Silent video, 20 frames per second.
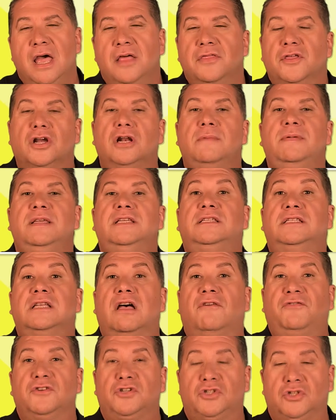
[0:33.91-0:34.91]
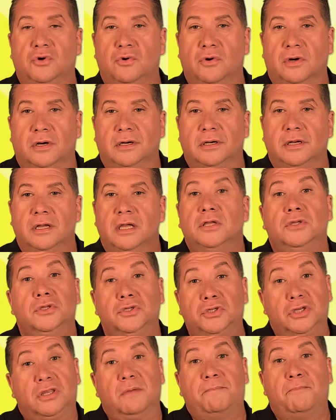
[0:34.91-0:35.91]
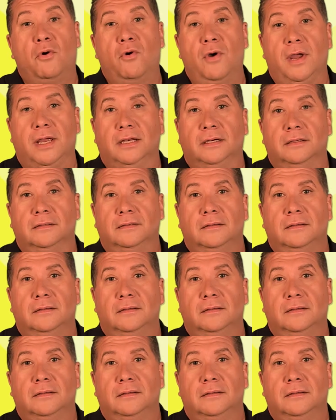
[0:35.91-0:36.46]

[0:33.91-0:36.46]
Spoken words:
They're going to be self-assured, to the point,